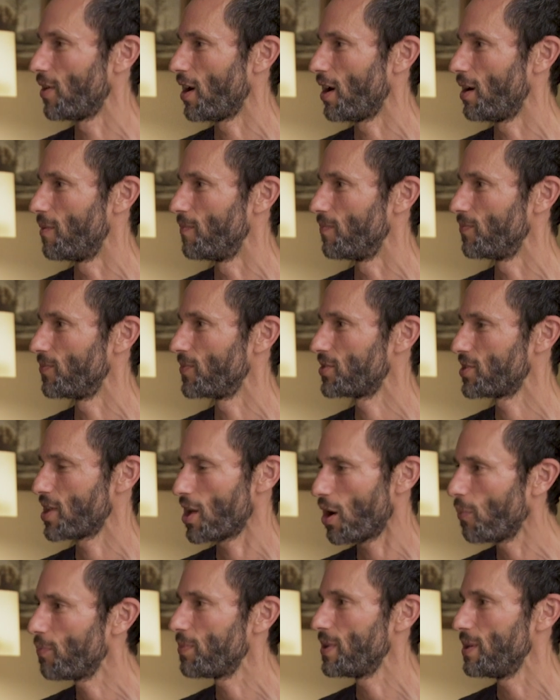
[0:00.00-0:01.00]
um, to
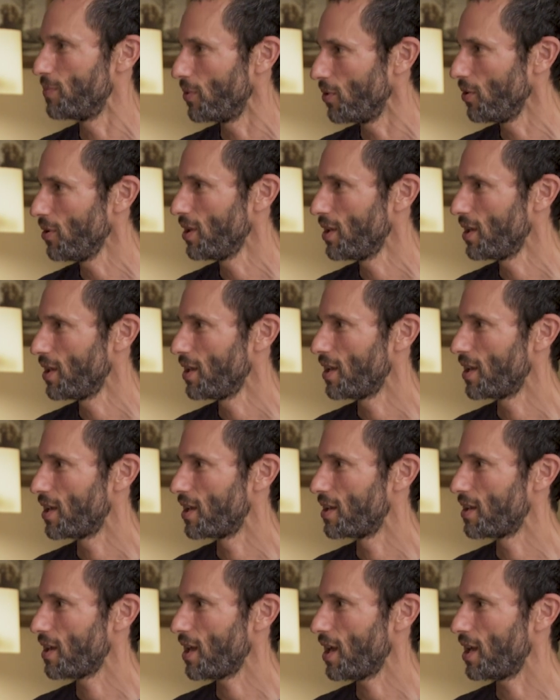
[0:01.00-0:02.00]
help people.
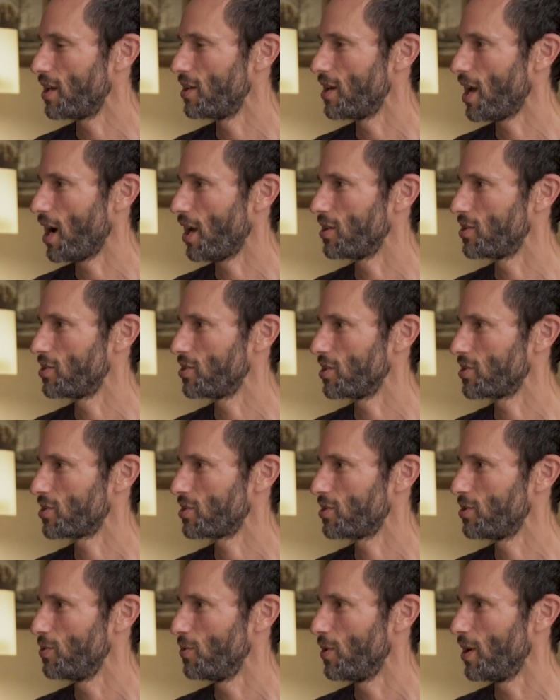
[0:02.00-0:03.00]
And not
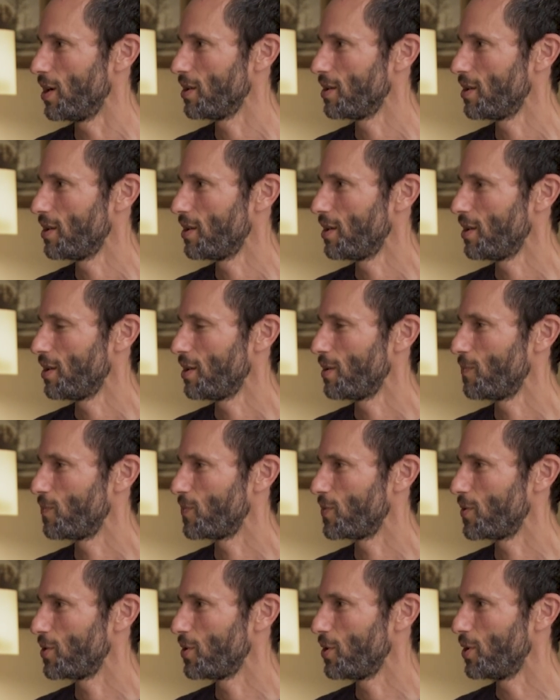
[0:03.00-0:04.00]
just to, uh,
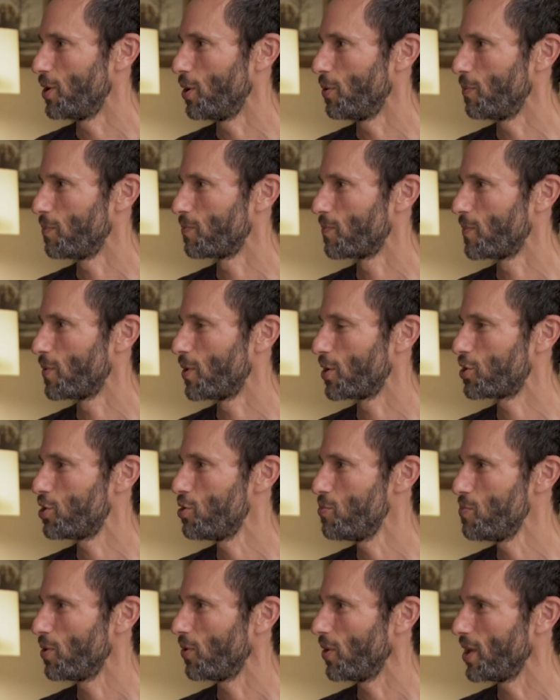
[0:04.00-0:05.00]
you know,
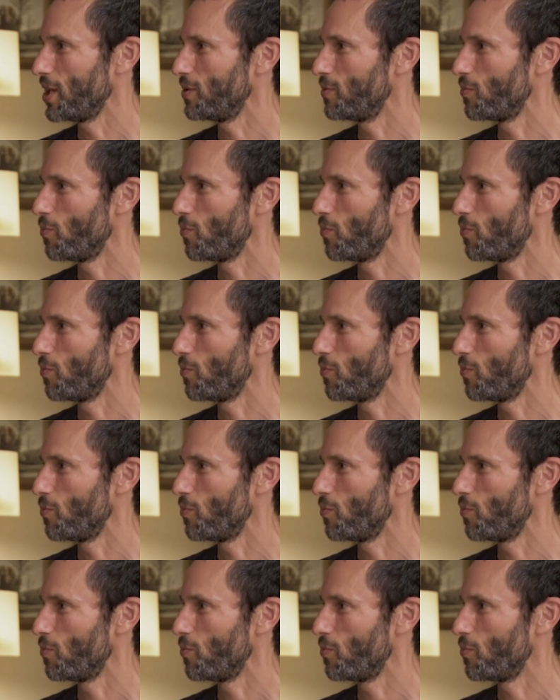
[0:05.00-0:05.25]
accumulate